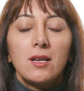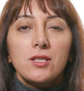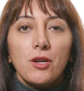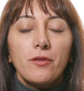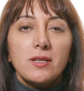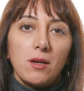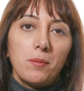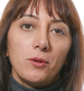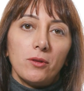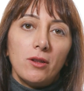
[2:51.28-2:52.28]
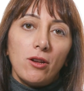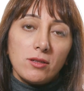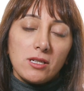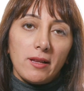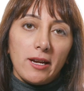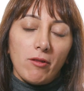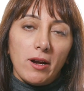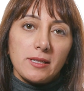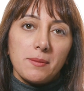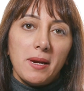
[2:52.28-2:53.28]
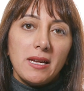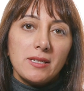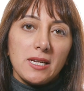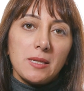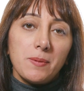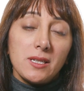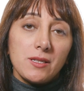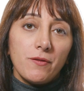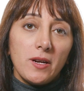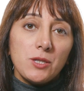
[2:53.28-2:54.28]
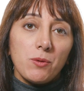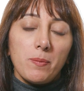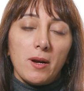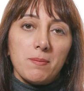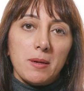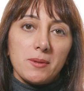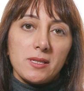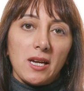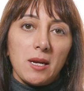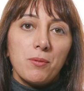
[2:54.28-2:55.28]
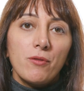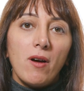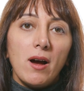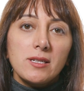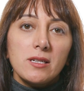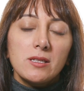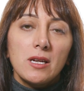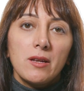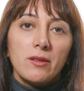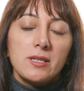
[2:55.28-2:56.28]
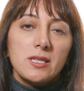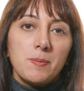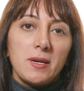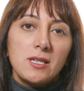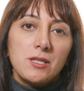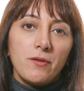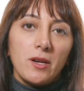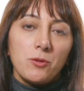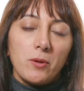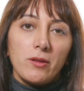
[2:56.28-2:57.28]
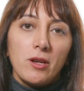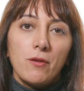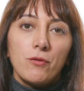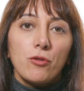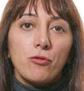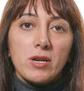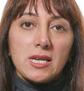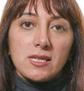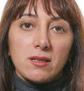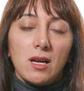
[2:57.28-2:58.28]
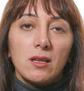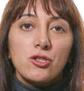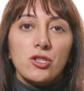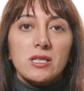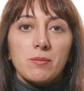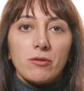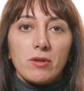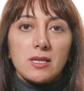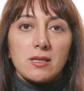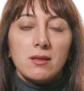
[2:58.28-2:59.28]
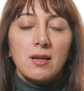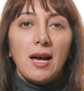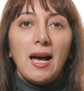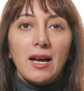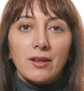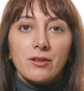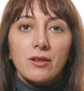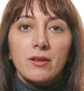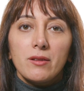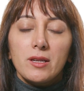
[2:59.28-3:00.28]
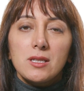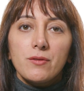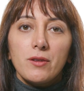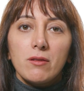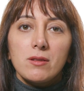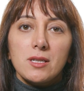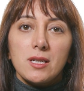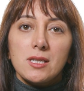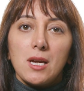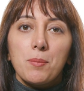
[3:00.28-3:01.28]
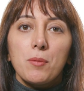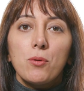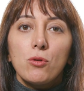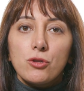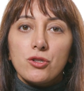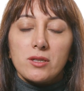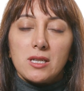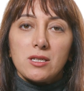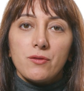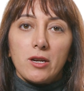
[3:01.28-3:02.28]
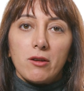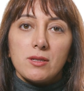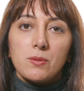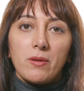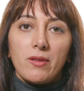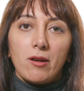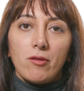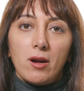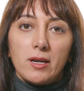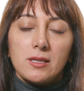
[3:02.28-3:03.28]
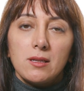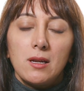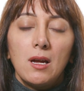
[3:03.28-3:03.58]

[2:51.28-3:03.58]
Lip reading: So, for example, an Article 8 right may indeed be interfered with by a member state, provided that it has been interfered with for a reason, a legitimate reason, and that the interference is a proportionate interference with that right.